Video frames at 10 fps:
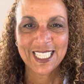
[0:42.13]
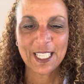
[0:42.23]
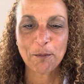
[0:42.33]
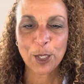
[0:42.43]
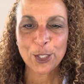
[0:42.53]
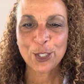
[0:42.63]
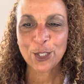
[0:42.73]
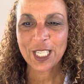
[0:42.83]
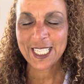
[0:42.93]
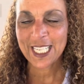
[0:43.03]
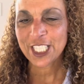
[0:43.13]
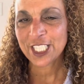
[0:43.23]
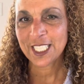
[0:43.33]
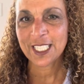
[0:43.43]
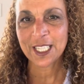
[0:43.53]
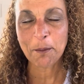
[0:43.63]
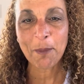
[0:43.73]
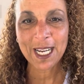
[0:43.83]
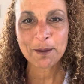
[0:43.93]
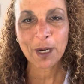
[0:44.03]
emotional connection and the
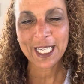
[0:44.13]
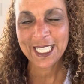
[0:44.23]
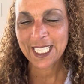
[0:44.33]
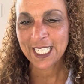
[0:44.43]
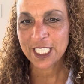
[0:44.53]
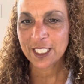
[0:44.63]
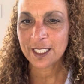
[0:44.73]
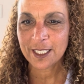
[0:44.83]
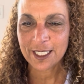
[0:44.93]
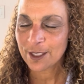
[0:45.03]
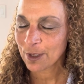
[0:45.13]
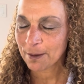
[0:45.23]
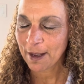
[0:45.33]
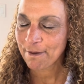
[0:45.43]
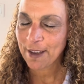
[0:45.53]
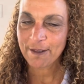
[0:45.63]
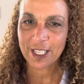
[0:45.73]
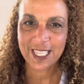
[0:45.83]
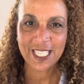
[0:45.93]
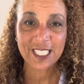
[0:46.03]
mind-body connection is one of my
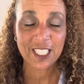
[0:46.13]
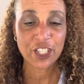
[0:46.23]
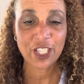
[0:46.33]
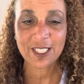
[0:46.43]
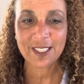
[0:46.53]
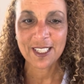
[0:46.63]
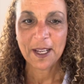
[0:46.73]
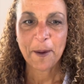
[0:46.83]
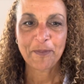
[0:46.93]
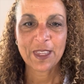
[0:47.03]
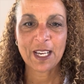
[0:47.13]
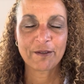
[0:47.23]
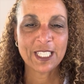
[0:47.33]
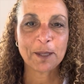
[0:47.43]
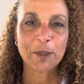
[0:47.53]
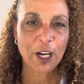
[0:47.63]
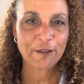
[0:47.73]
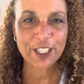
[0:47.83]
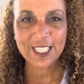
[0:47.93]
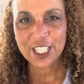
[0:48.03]
favorite things to just have deep
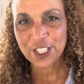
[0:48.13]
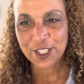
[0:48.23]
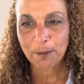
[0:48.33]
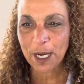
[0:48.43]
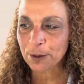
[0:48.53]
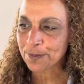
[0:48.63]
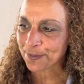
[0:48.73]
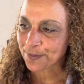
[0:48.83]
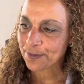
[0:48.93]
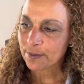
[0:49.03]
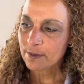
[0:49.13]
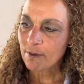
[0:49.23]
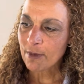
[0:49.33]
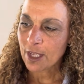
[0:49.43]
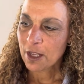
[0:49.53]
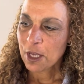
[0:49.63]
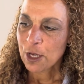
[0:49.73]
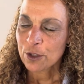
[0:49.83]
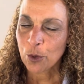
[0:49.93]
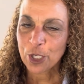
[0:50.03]
conversations about.
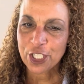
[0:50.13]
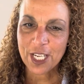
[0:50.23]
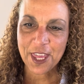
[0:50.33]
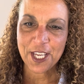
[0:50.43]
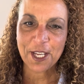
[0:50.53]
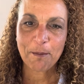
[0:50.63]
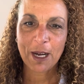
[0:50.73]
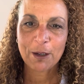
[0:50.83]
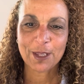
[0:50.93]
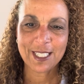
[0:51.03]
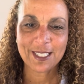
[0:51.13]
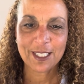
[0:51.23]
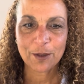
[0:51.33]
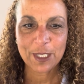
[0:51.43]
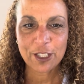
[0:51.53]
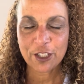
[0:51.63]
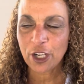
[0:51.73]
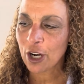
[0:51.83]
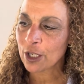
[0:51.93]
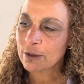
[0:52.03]
So I want you to think about this as we
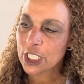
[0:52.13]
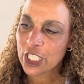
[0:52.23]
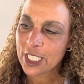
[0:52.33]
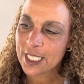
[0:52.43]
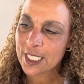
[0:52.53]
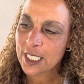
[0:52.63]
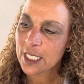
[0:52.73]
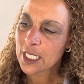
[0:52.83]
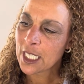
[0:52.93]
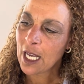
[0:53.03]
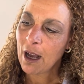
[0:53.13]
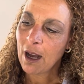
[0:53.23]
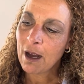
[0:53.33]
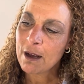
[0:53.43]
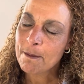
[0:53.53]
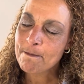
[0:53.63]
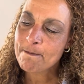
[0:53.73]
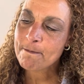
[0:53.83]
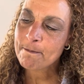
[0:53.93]
start, which is, it's